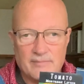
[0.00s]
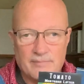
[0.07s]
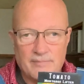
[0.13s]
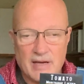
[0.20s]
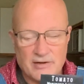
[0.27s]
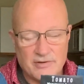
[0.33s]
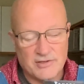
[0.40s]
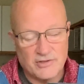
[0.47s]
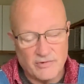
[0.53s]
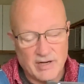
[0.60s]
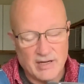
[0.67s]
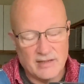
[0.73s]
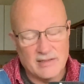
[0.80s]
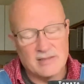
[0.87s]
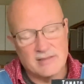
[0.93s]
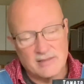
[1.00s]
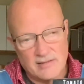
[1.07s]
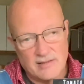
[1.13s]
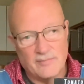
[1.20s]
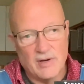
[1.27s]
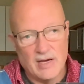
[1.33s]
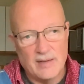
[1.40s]
Baker's Creek is,
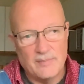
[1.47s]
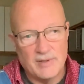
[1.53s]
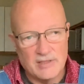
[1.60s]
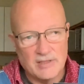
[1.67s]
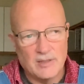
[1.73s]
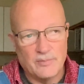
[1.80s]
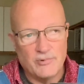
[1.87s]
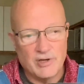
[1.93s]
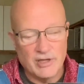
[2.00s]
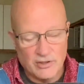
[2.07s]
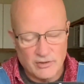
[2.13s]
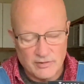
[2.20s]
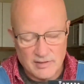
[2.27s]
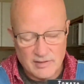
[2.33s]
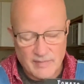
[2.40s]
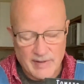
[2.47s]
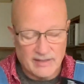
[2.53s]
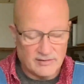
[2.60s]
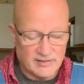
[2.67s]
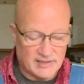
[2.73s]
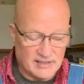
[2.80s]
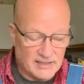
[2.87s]
in my opinion, a pretty good tomato
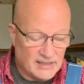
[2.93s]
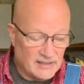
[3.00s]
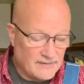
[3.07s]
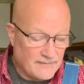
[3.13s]
seed.